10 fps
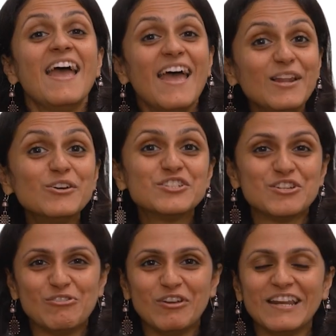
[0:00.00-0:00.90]
Hello
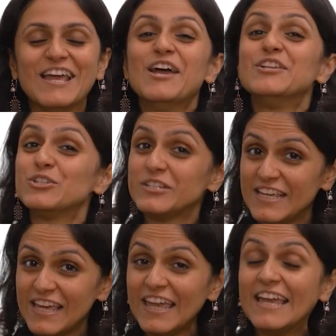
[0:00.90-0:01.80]
children,
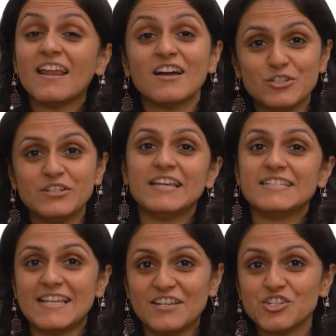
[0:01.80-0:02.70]
today in our
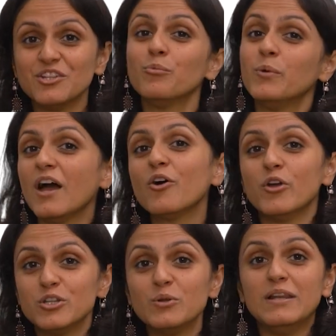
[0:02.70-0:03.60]
today's session we are
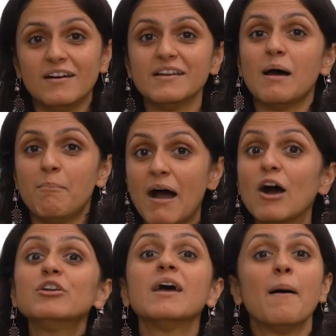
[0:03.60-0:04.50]
going to learn
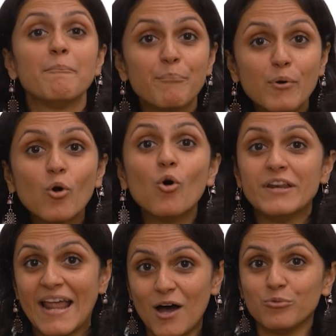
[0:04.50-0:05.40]
about
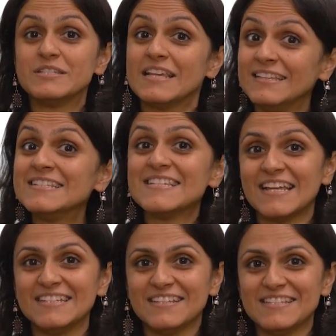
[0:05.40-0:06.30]
pronouns in
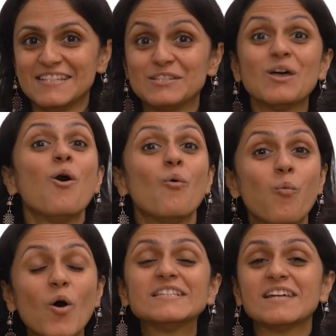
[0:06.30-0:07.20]
sentences.
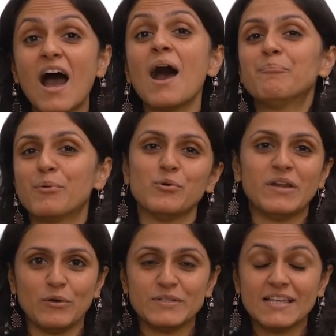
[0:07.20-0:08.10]
What are
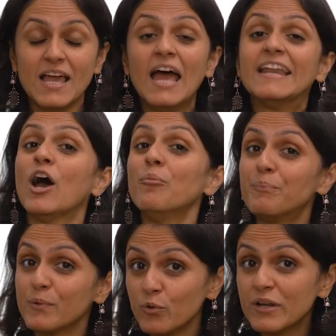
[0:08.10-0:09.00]
pronouns? Now
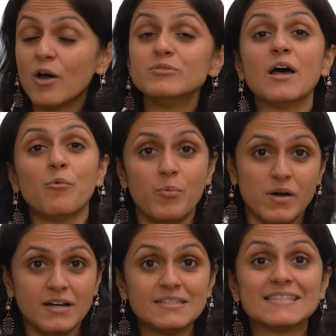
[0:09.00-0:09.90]
pronouns are
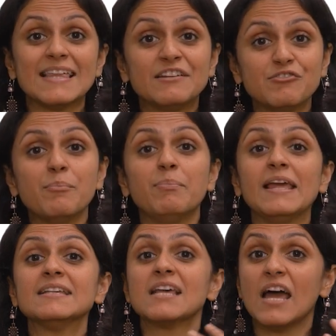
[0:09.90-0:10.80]
words that
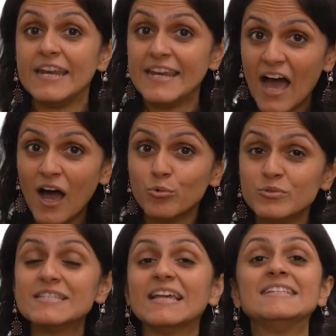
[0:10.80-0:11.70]
replace
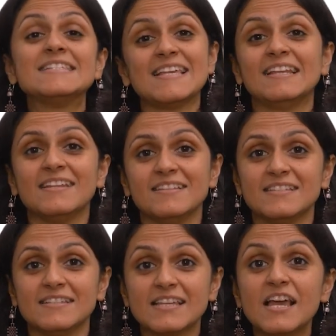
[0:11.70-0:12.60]
nouns in
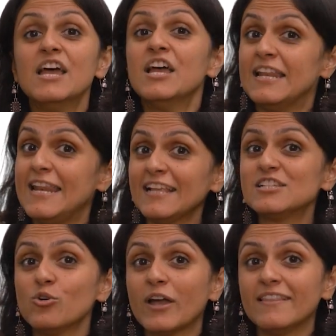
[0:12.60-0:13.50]
sentences.
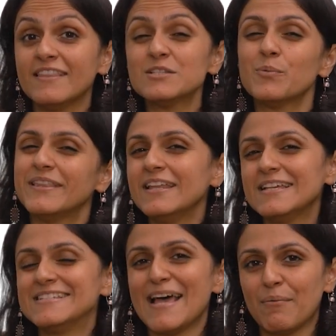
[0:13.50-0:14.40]
Let's look at this with an
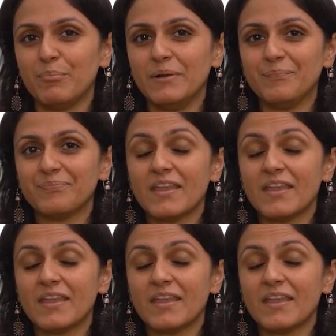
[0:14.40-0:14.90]
example.